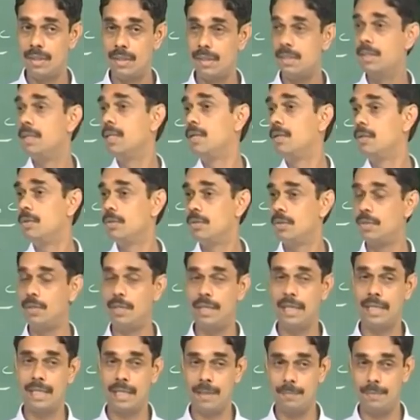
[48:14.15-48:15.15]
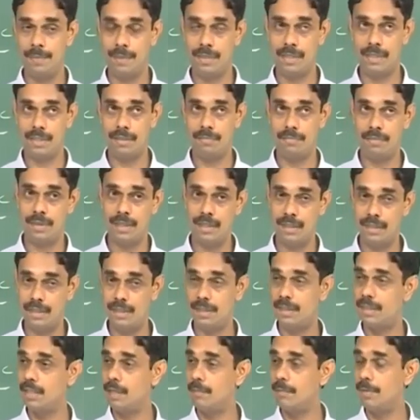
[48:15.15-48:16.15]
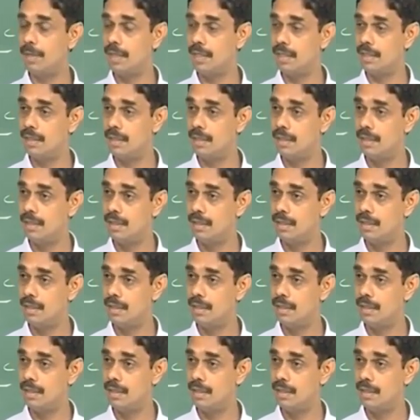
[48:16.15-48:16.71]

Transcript: the growth or decay because if energy is coming in